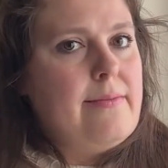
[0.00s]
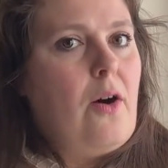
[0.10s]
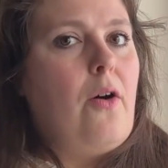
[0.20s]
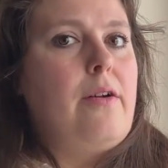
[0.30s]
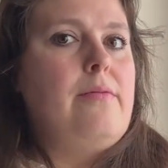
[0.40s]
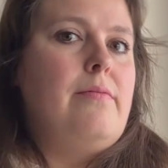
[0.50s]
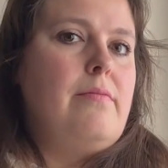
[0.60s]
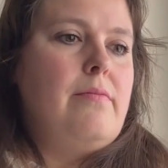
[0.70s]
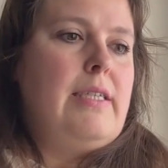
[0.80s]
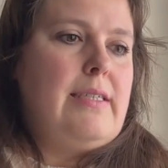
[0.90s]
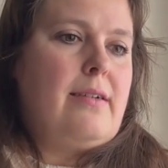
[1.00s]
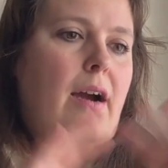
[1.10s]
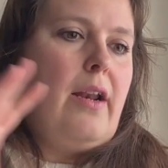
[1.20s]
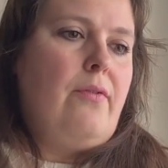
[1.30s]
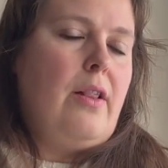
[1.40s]
on this
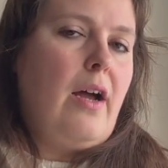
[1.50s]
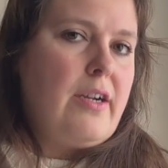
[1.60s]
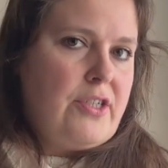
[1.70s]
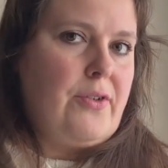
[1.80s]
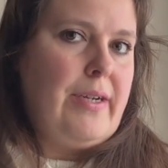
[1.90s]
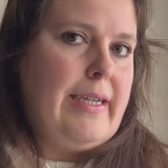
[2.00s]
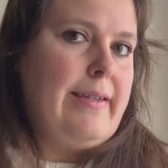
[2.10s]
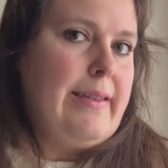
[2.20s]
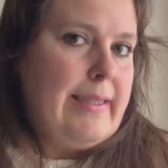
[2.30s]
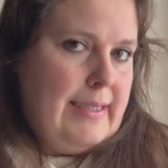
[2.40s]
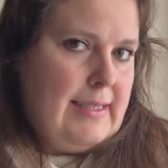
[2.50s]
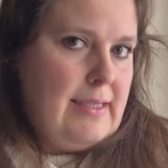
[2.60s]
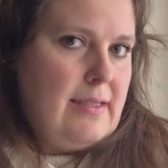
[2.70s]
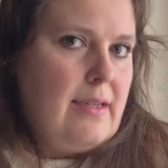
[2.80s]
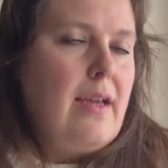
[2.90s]
kind of luxury
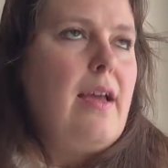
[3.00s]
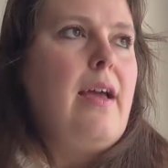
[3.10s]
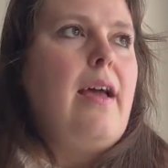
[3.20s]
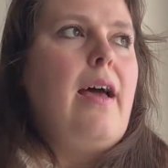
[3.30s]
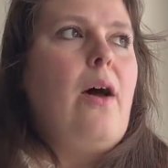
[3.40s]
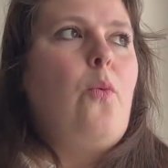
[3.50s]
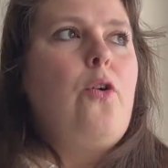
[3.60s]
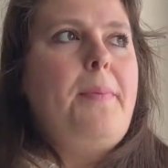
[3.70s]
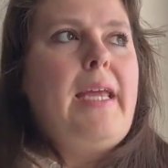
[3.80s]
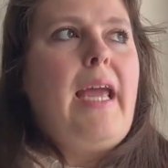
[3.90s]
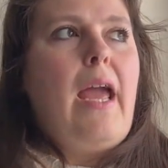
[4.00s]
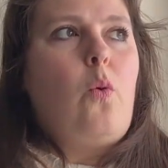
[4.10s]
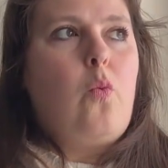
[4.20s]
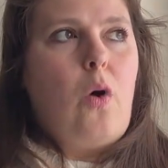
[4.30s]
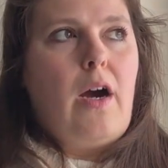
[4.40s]
list would be a
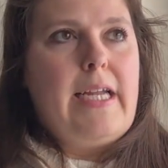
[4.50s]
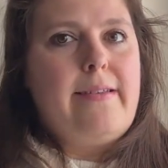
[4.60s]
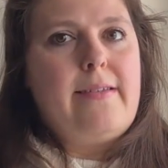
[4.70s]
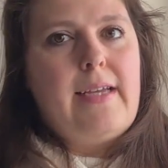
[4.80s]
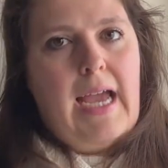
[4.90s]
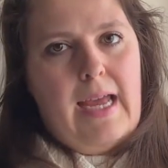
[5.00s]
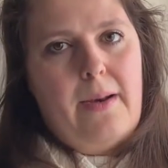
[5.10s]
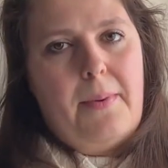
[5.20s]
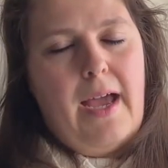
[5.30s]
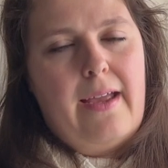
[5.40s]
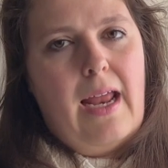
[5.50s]
white handbag.